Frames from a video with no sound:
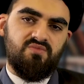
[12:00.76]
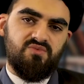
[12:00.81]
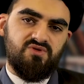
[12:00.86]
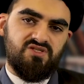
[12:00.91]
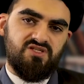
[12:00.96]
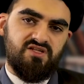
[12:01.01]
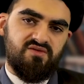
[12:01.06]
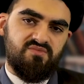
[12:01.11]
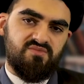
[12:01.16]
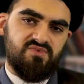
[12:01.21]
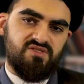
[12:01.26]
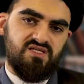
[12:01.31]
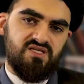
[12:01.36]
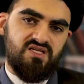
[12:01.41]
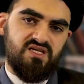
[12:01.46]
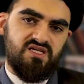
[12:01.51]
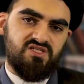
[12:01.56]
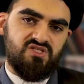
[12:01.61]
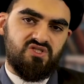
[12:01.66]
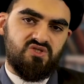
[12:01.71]
Muslims in
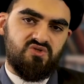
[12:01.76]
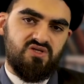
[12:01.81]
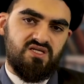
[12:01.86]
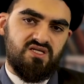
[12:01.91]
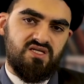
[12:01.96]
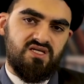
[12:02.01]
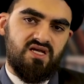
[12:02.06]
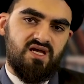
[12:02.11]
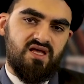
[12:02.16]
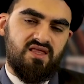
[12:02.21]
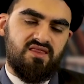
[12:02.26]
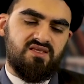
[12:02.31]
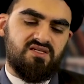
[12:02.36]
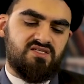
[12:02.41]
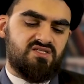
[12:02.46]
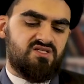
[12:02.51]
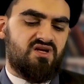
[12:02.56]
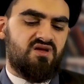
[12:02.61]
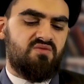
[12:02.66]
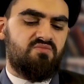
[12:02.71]
history at this
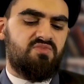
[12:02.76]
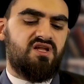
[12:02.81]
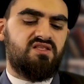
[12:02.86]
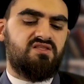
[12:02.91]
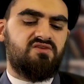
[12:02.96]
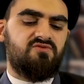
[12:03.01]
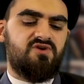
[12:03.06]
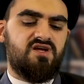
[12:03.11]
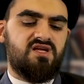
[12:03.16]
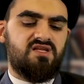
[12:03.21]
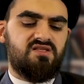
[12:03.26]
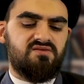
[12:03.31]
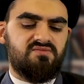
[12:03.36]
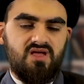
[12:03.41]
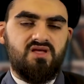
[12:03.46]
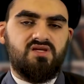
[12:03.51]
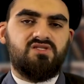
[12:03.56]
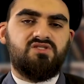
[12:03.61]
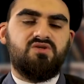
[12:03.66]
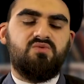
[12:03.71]
time planned a raid.
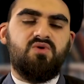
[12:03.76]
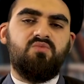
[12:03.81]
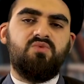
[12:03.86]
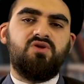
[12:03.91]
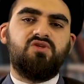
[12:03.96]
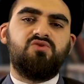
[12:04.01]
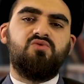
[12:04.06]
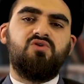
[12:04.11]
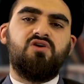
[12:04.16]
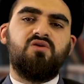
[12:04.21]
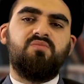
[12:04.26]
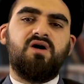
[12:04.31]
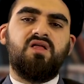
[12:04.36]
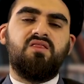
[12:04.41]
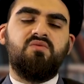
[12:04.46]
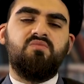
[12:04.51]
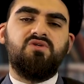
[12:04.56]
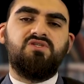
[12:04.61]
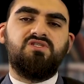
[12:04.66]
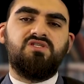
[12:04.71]
So when we talk about
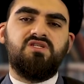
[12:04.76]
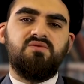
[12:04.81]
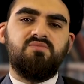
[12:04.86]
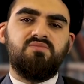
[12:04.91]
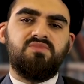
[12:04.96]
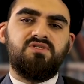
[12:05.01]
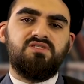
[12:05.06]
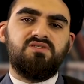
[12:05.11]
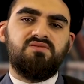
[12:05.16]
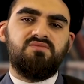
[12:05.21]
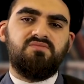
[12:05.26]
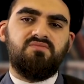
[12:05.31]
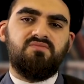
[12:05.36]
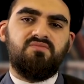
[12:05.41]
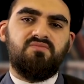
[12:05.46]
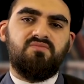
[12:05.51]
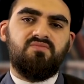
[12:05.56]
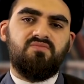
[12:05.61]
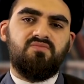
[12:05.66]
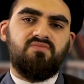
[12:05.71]
the Muslims
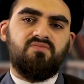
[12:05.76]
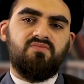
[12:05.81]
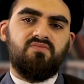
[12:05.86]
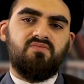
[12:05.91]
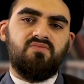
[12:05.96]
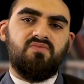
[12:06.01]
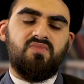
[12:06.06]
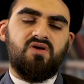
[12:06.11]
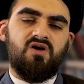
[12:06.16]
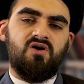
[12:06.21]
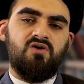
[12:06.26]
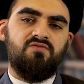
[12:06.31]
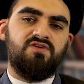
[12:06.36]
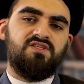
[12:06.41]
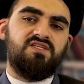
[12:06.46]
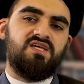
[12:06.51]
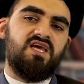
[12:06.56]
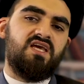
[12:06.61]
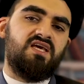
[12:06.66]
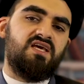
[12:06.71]

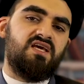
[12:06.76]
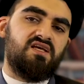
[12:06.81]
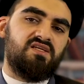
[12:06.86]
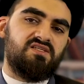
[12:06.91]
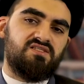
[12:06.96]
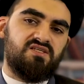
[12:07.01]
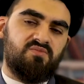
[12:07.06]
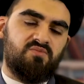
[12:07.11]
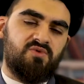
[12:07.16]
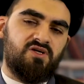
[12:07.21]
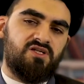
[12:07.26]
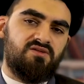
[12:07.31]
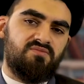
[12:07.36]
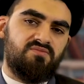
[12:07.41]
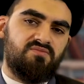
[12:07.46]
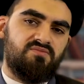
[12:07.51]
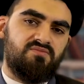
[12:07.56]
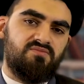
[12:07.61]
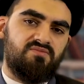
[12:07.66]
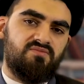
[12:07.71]
overtaking someone
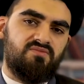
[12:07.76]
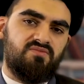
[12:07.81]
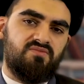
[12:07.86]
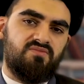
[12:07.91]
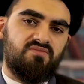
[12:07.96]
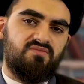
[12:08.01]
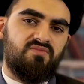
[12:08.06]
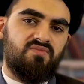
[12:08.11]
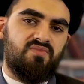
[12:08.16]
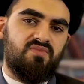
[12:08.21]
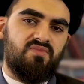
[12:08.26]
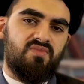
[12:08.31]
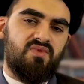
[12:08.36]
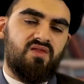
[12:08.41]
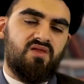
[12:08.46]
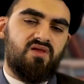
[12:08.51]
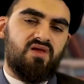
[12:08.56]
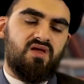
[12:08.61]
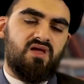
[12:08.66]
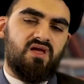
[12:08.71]

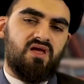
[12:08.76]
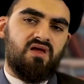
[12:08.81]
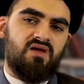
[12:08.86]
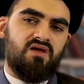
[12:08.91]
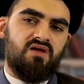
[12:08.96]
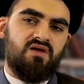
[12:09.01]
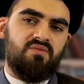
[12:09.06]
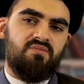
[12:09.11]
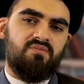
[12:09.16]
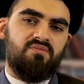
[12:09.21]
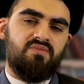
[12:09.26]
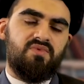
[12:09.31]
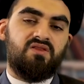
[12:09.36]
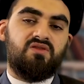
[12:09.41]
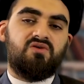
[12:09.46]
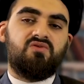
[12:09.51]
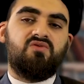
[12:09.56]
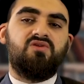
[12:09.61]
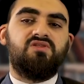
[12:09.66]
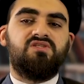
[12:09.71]
in
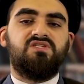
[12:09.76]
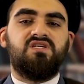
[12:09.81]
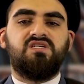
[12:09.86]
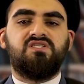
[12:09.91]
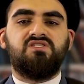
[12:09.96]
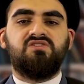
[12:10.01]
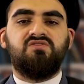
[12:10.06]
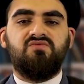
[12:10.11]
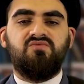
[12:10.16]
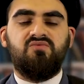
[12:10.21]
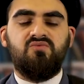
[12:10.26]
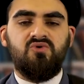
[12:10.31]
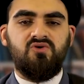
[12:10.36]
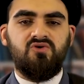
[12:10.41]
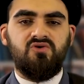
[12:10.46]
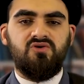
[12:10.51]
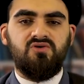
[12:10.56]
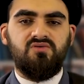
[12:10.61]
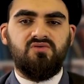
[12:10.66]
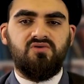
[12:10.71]
the context of
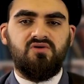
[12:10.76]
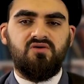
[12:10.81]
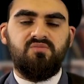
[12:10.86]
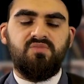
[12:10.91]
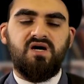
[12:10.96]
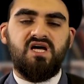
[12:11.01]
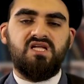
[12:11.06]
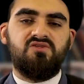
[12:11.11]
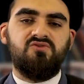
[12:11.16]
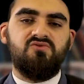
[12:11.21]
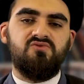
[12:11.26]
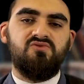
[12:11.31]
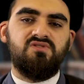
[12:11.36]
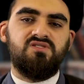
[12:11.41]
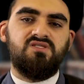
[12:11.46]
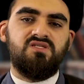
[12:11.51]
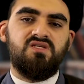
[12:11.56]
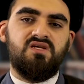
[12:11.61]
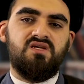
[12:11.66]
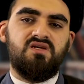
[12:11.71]
war or battles,